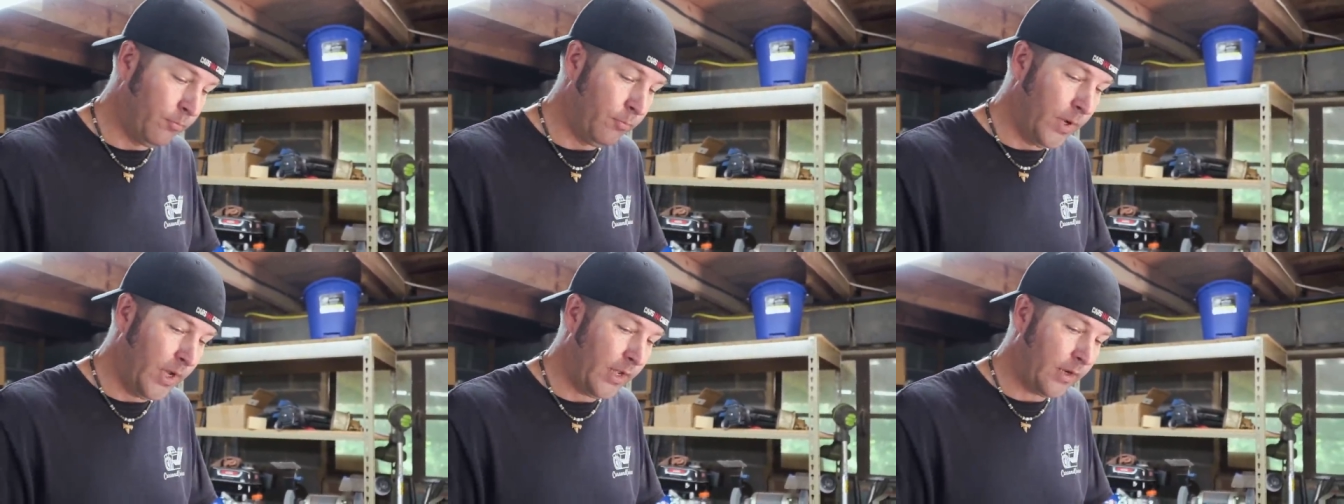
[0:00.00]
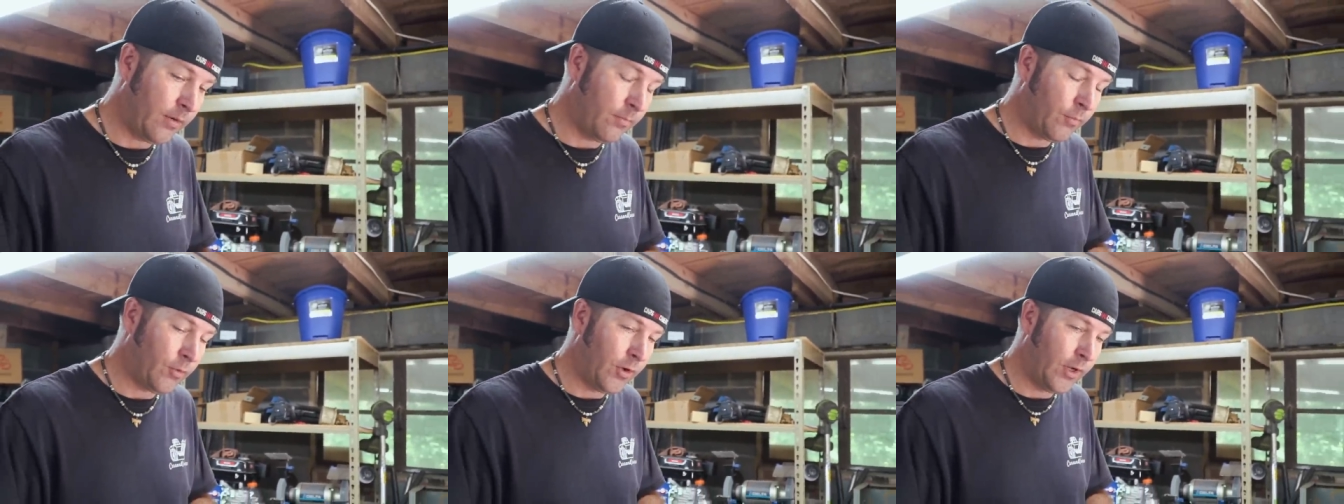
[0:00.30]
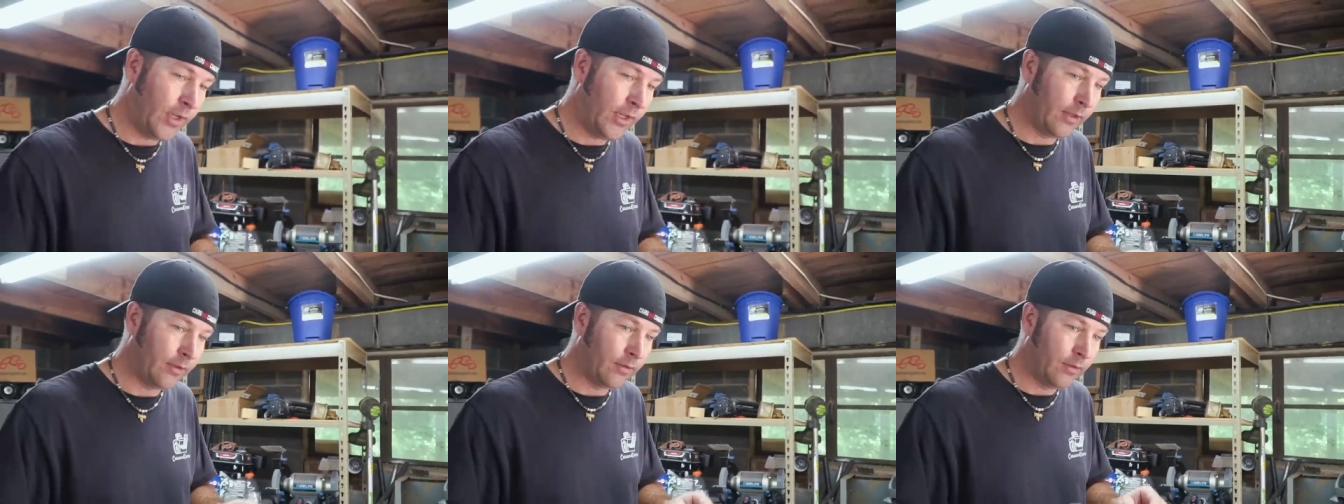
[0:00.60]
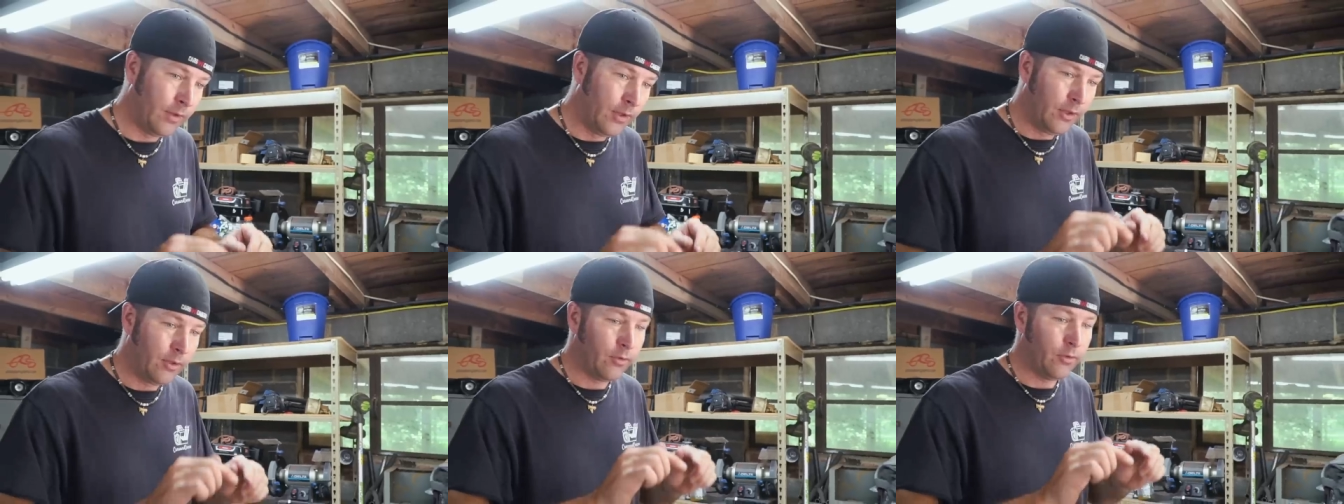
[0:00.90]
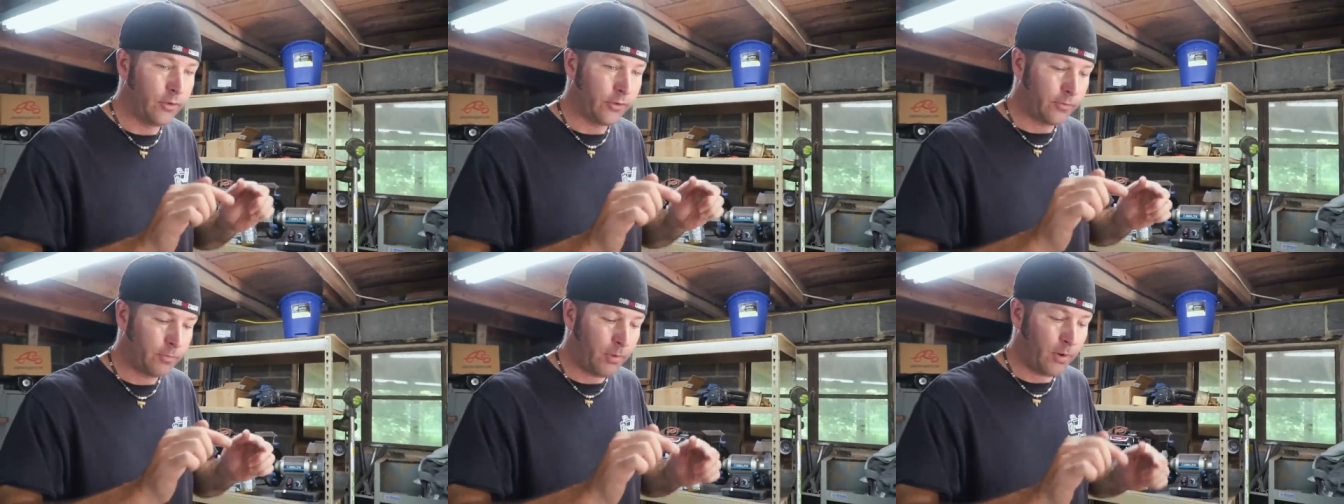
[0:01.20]
bottom ring
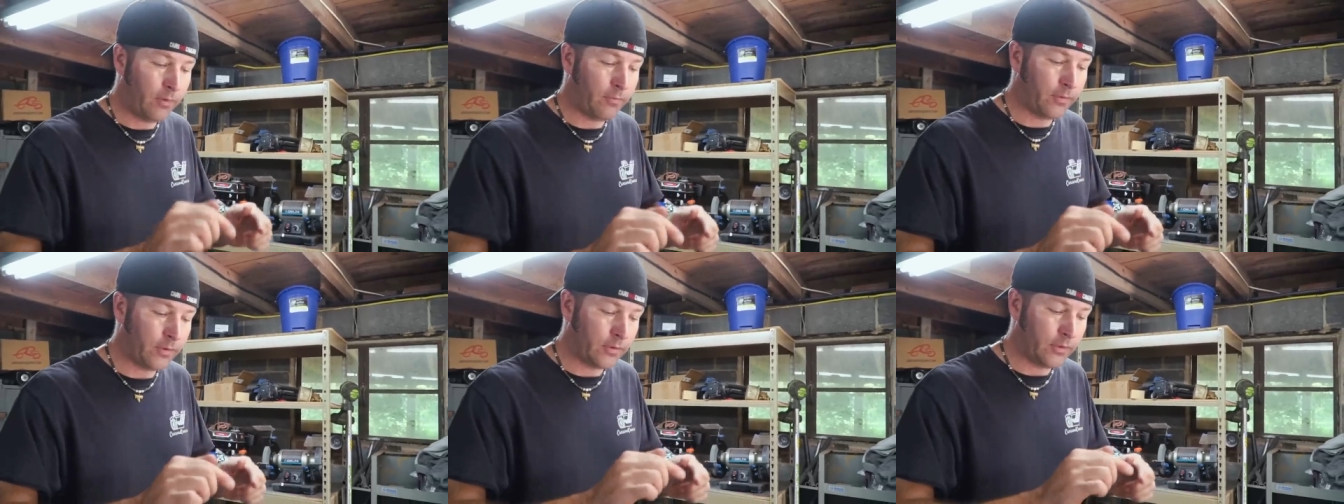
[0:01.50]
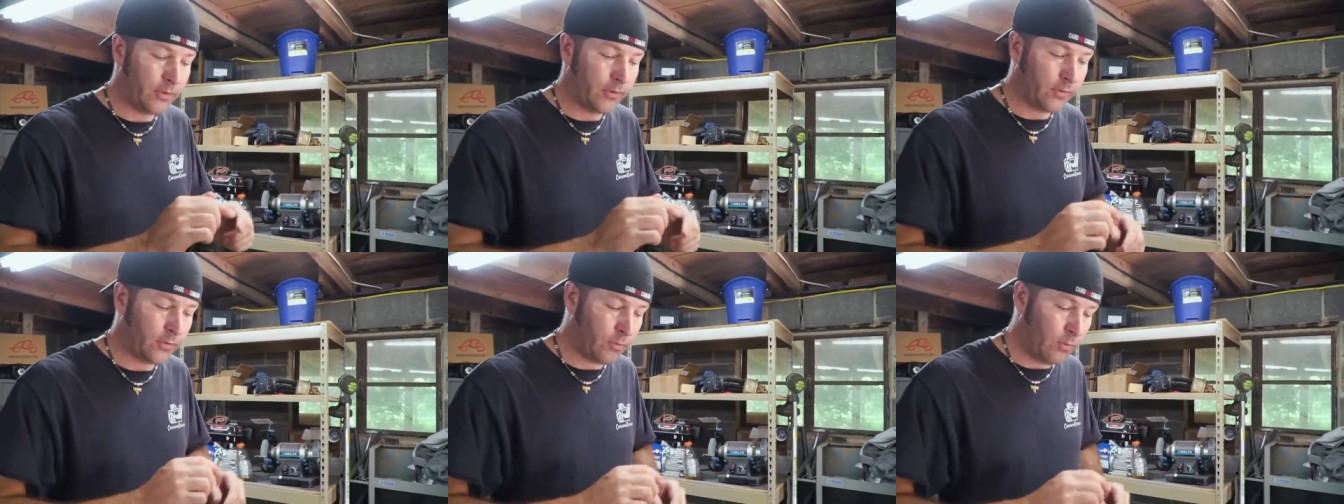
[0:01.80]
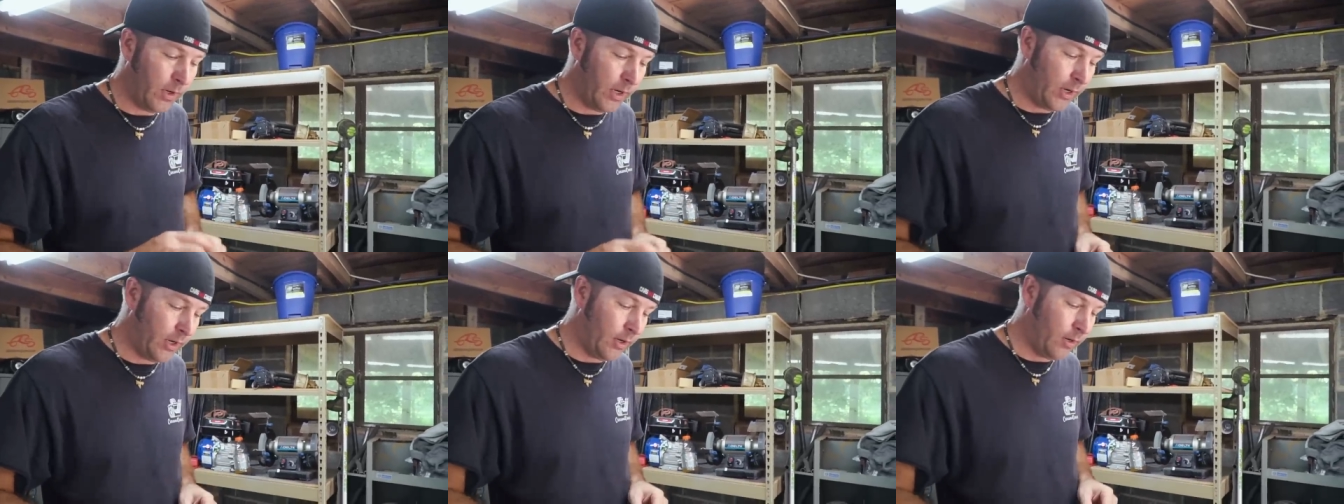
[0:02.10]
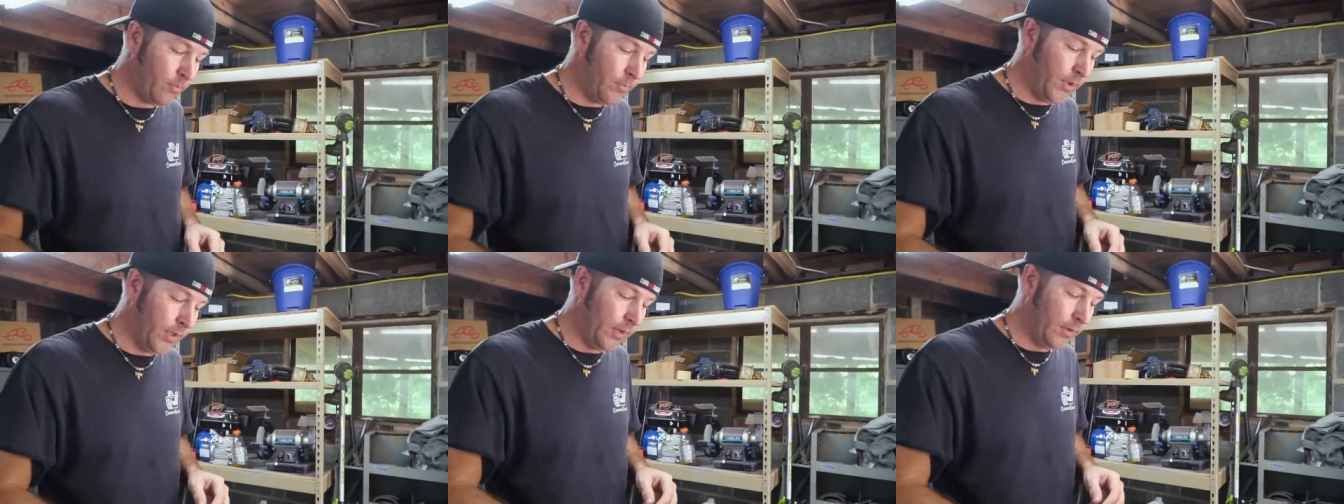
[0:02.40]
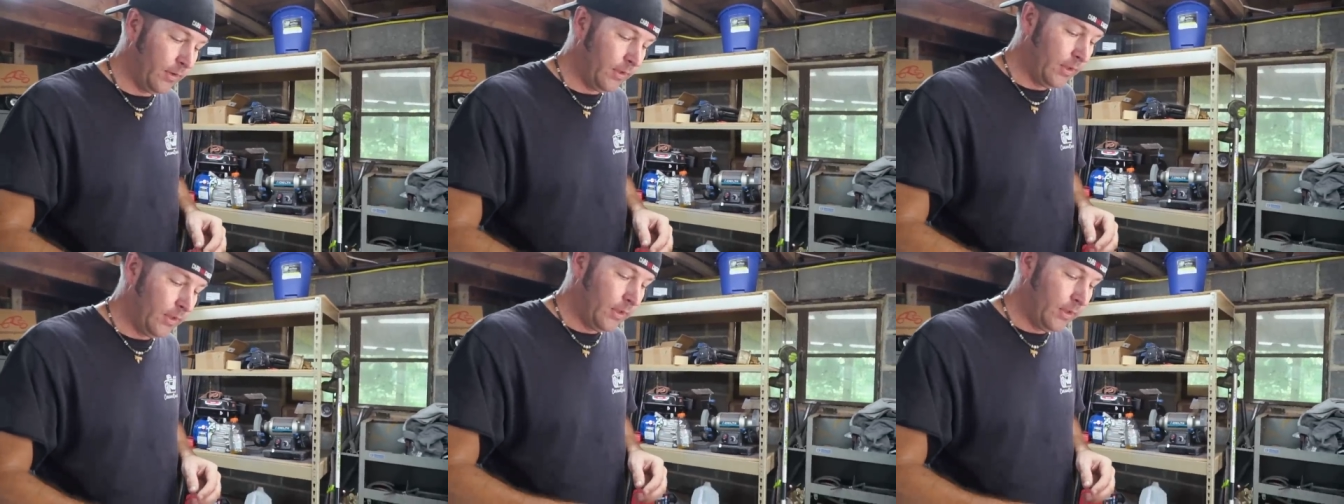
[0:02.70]
looks perfectly square, but